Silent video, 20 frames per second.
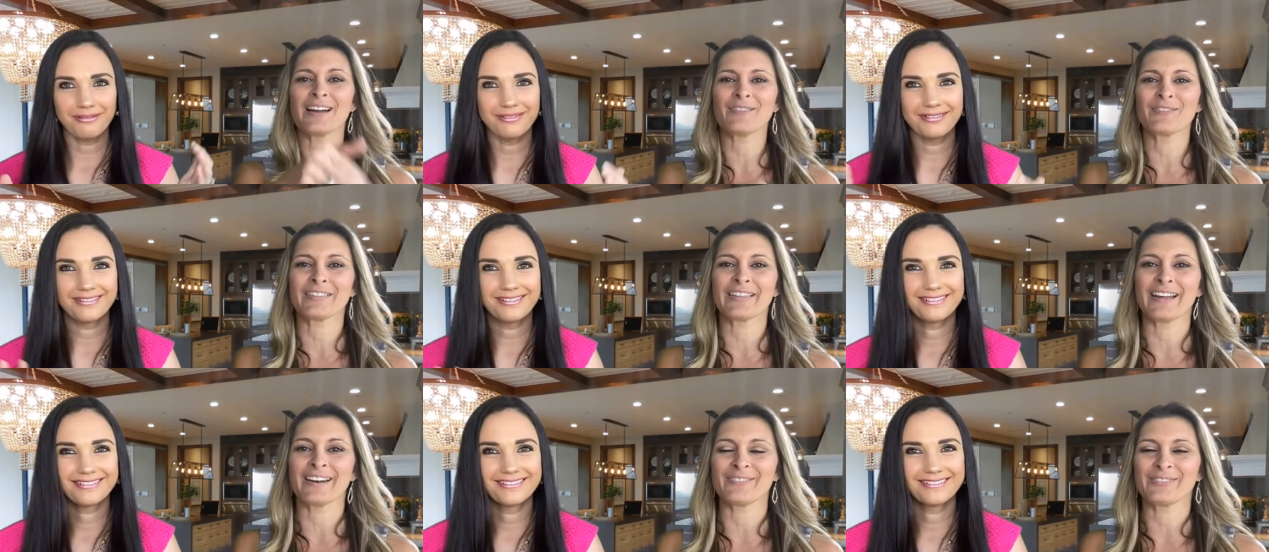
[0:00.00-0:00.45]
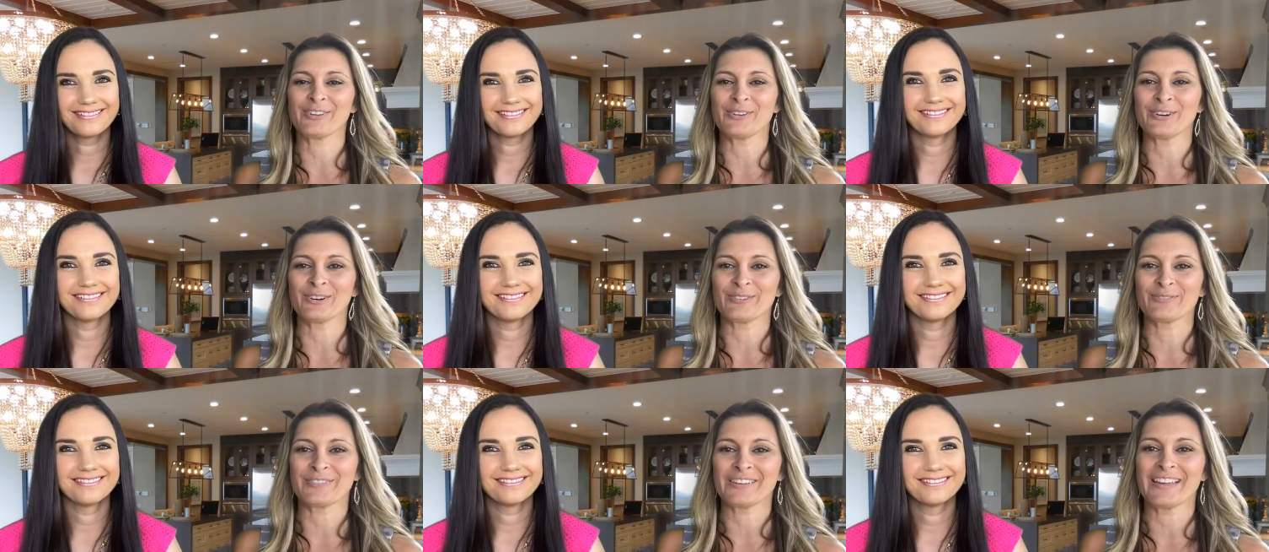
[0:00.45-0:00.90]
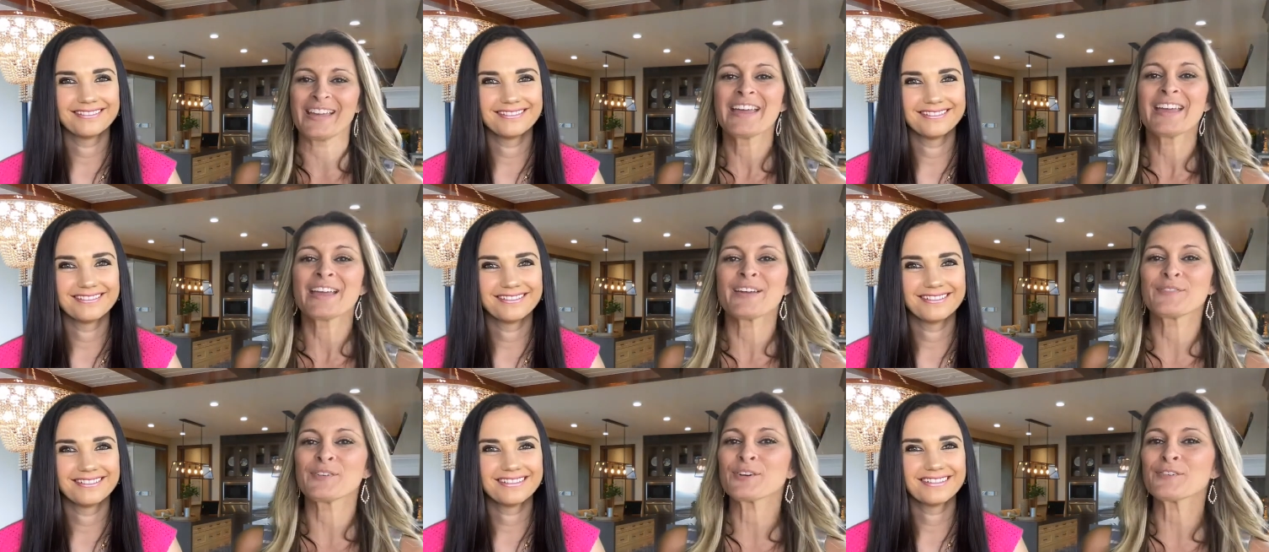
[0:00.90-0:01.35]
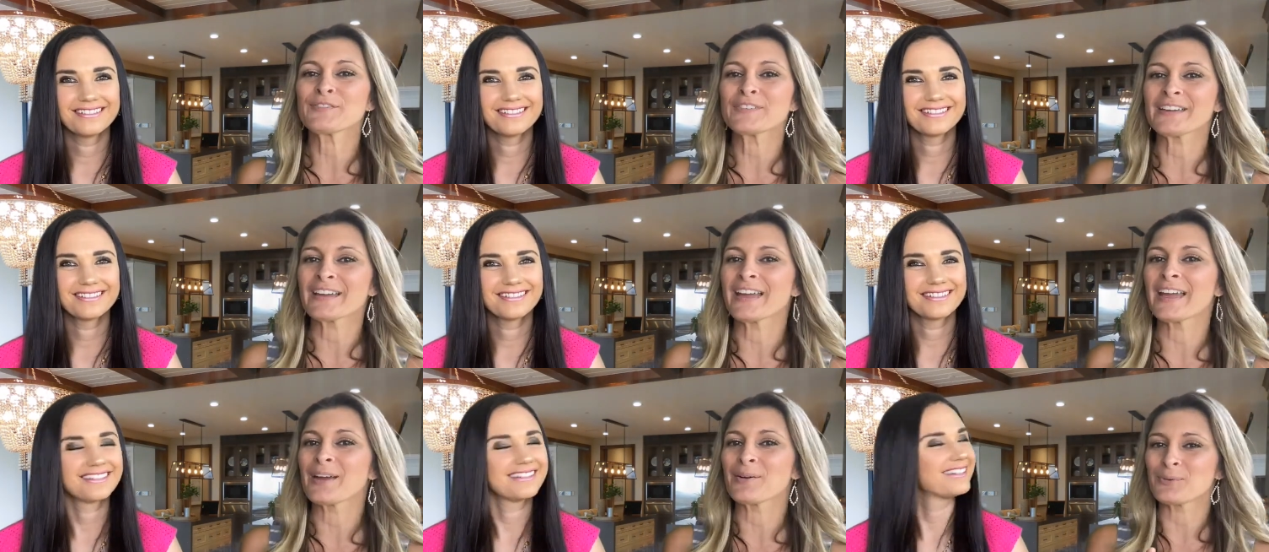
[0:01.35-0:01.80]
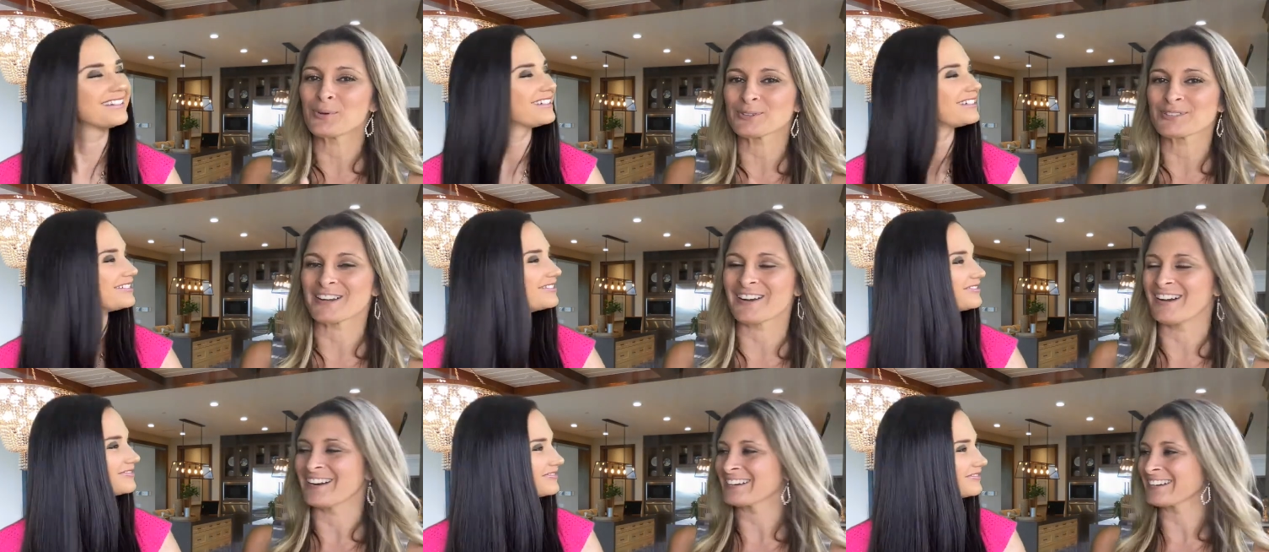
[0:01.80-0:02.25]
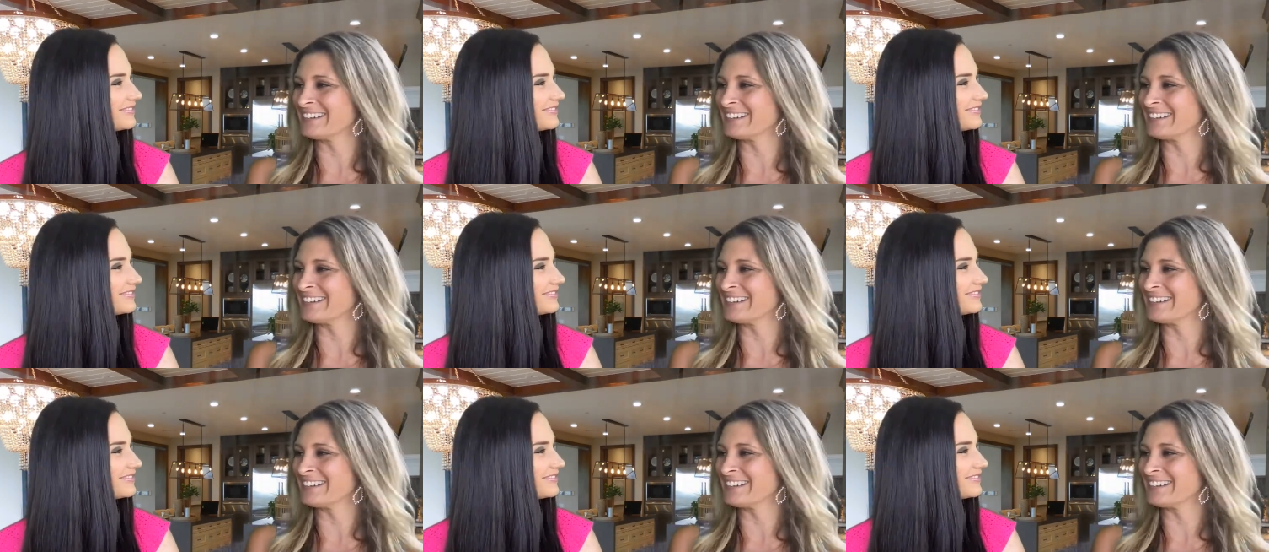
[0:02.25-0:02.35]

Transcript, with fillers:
Speaker 1: cover that if you're if you're VA, we'll talk.